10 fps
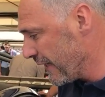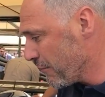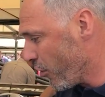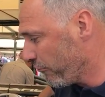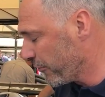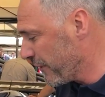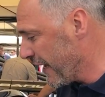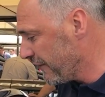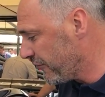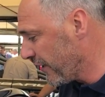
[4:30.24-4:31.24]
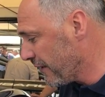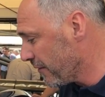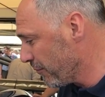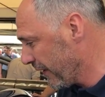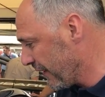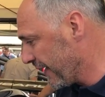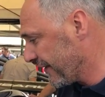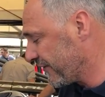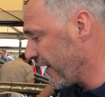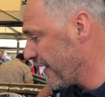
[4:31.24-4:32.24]
any more from the engine. But like
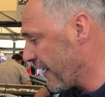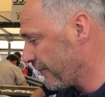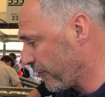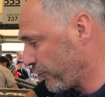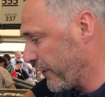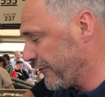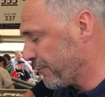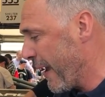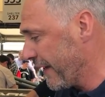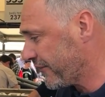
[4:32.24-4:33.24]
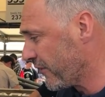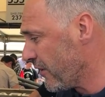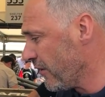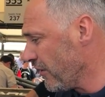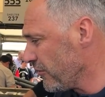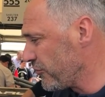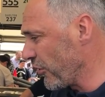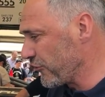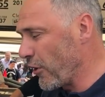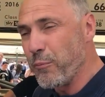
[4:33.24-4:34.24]
I say, yeah, the three specs
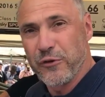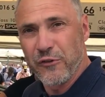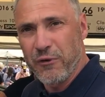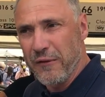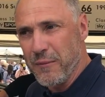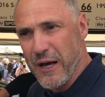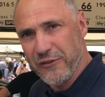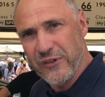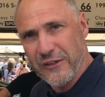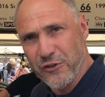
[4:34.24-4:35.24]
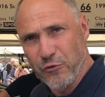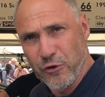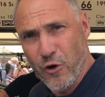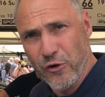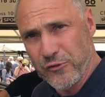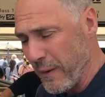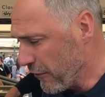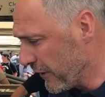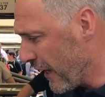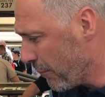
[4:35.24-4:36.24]
just upwards of around about 600
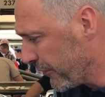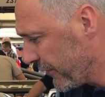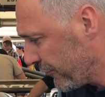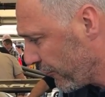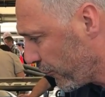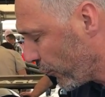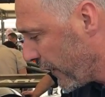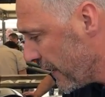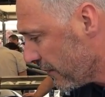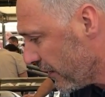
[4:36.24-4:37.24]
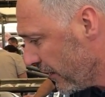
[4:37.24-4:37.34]
horsepower in our position three.